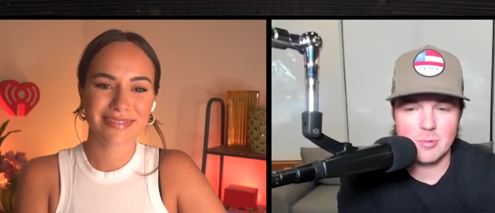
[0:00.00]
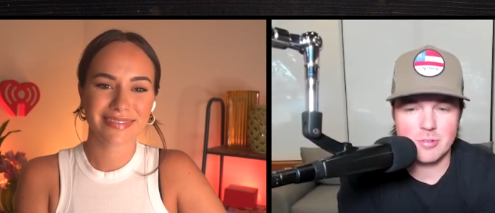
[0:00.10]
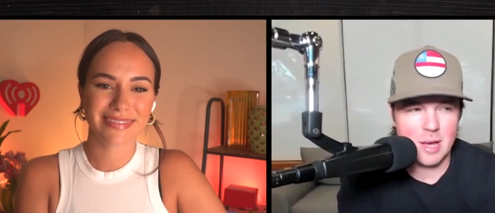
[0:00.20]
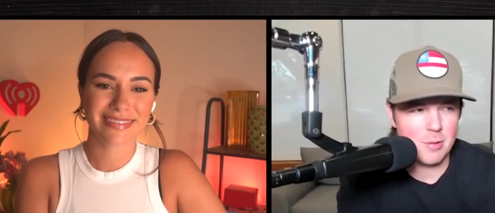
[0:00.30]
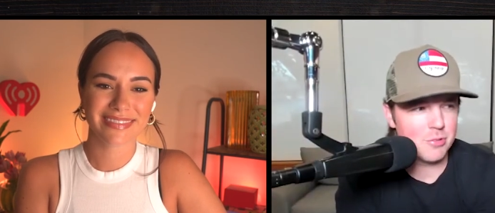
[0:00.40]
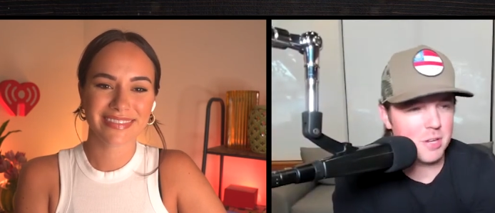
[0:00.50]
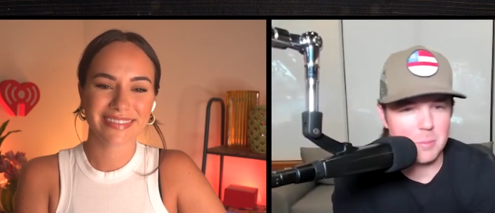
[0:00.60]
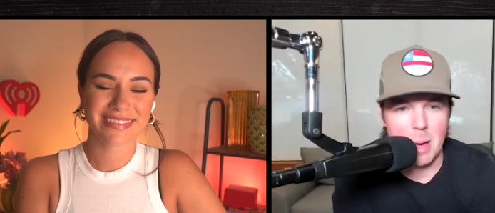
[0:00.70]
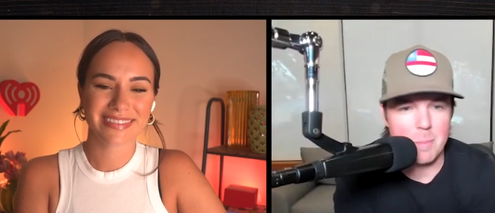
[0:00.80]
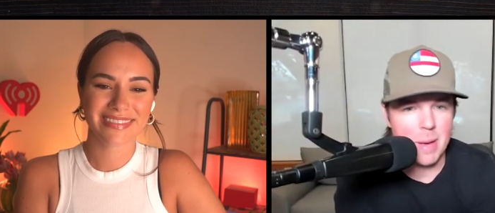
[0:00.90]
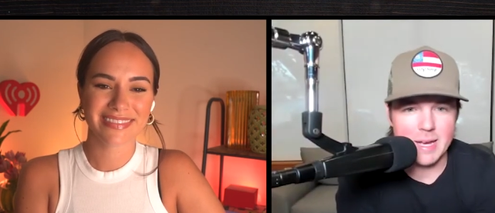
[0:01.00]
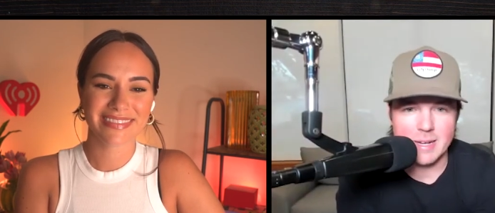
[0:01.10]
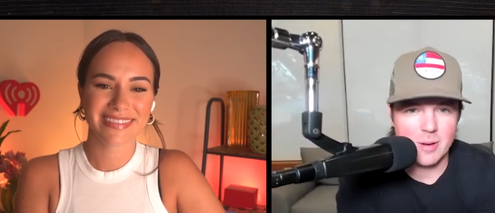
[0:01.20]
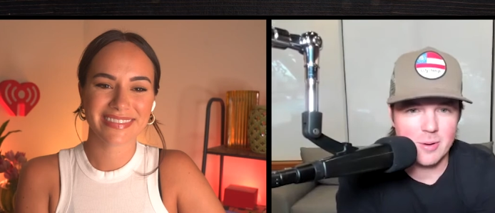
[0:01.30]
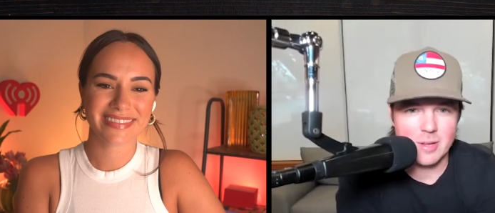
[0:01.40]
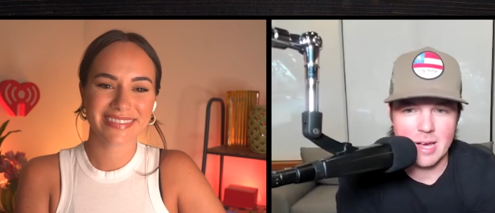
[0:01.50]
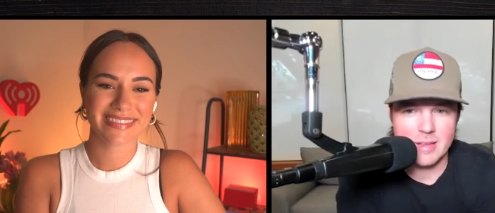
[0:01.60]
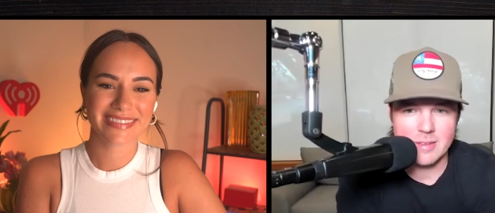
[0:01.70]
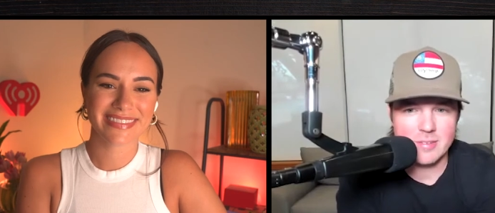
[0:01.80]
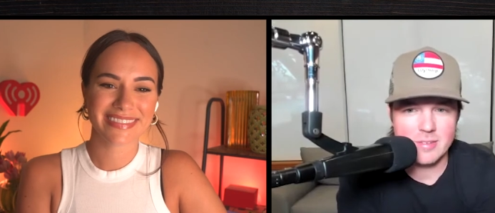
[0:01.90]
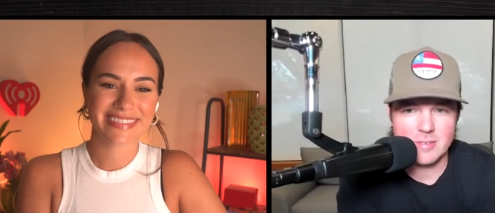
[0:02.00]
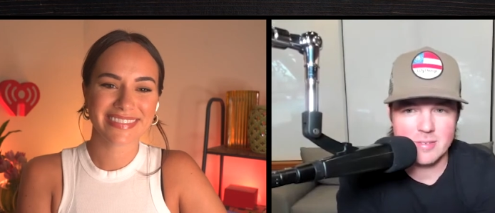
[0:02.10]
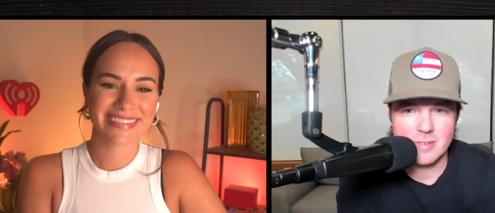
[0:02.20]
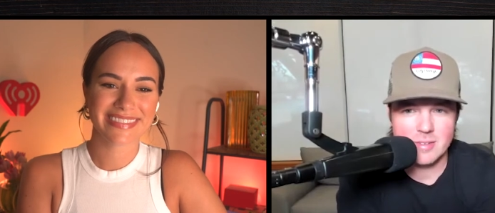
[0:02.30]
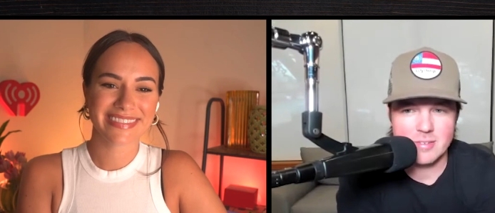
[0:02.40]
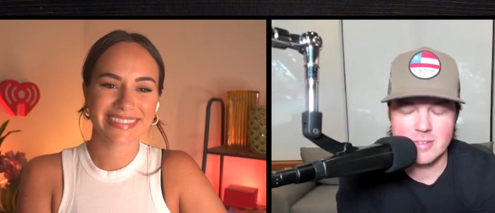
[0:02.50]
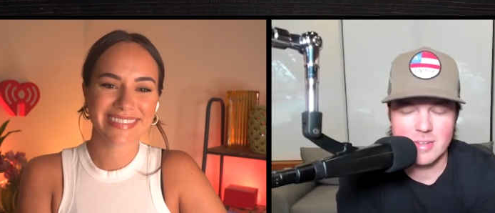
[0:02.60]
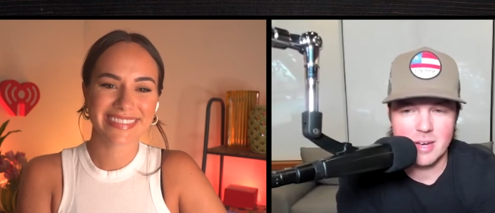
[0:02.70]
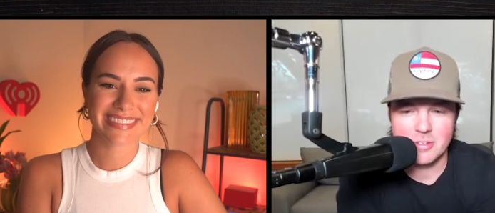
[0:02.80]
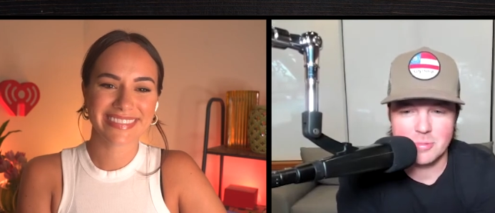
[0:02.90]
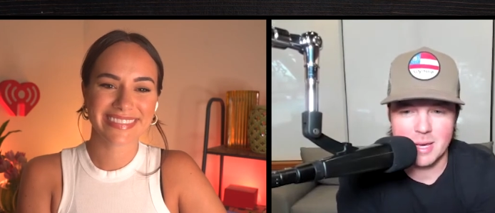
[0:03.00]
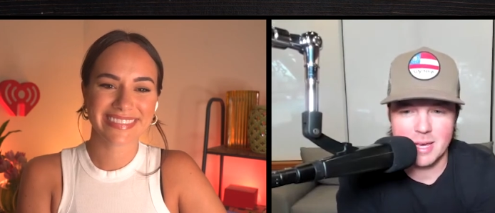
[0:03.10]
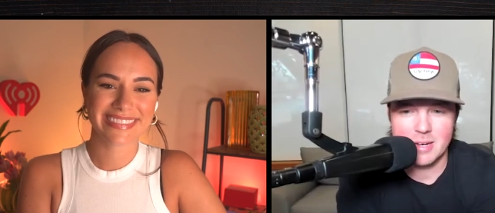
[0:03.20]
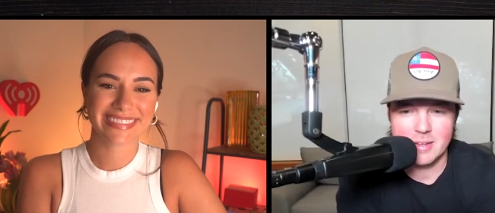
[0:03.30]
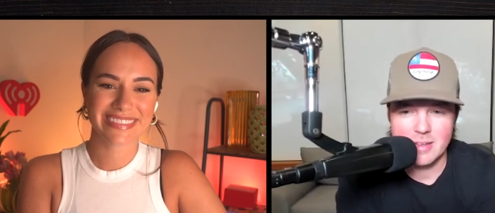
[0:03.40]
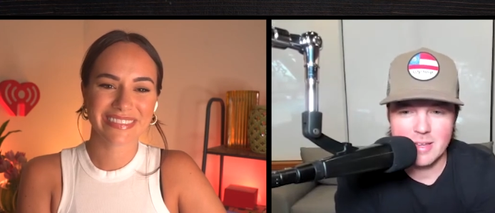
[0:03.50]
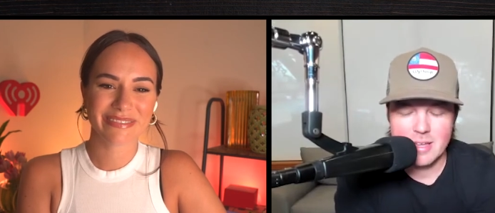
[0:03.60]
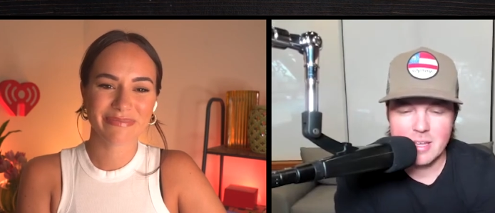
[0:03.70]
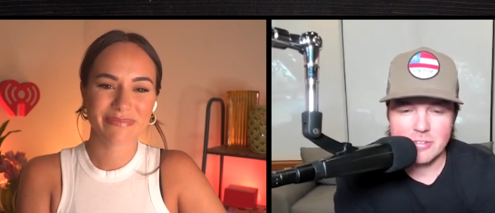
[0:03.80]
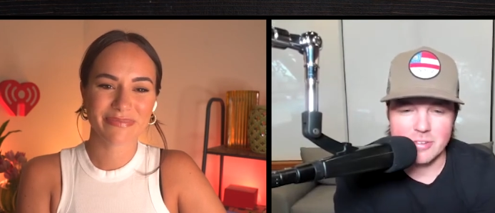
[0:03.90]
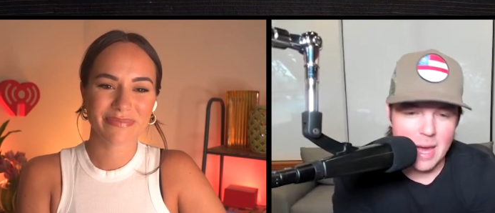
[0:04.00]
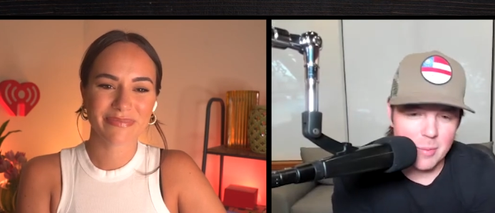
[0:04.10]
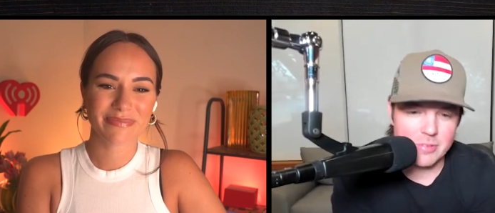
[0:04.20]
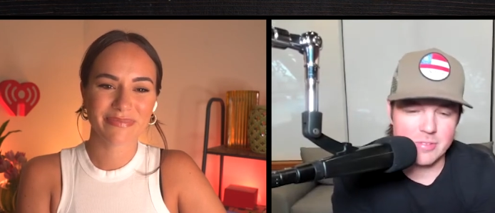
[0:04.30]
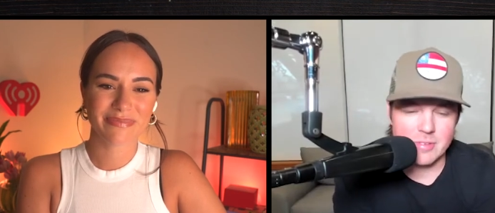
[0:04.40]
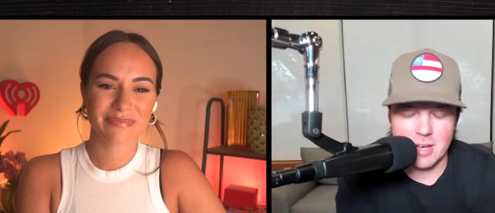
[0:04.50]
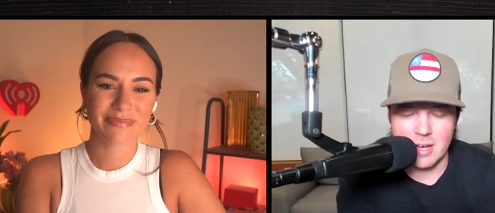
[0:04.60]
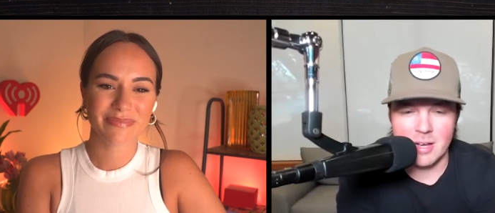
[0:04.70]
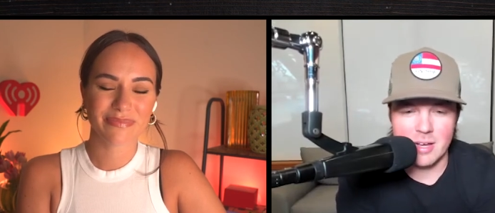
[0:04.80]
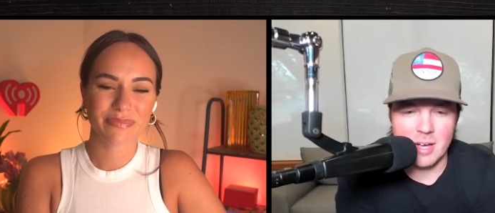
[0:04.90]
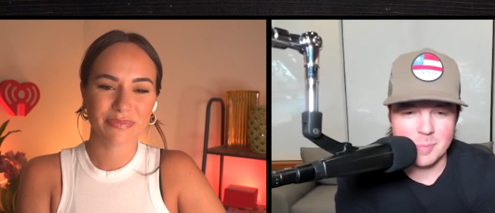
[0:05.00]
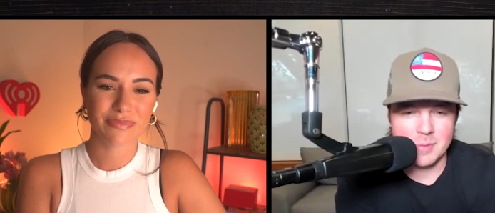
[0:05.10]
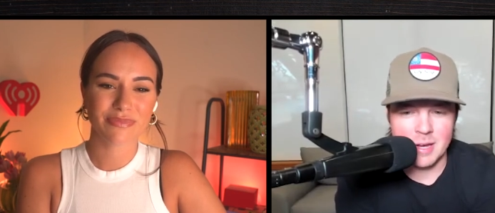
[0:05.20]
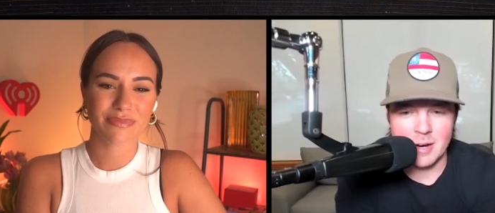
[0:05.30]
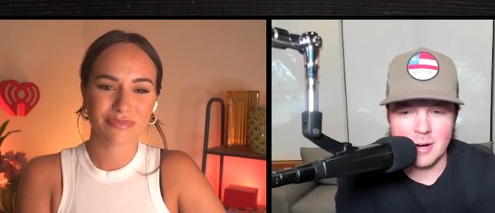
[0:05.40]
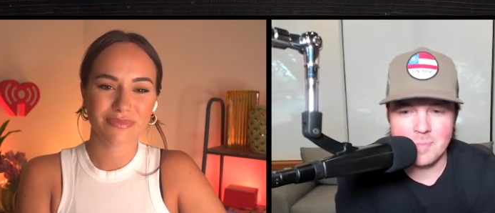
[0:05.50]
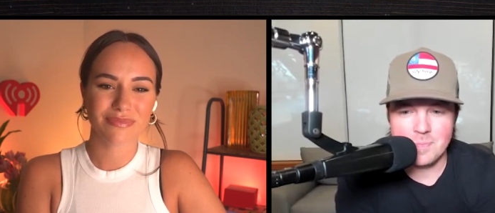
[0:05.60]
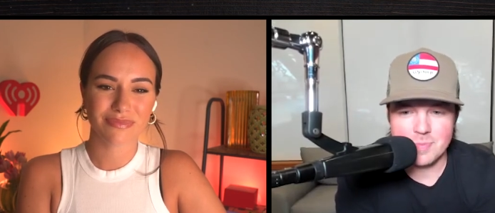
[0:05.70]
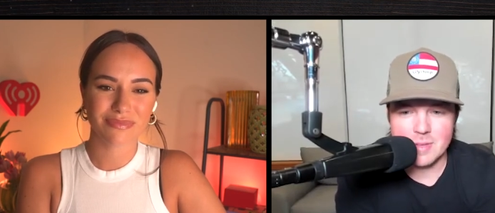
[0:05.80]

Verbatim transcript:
Speaker 1: it was. I was looking at my band, going like, "This is nuts, man." And so that one's up there.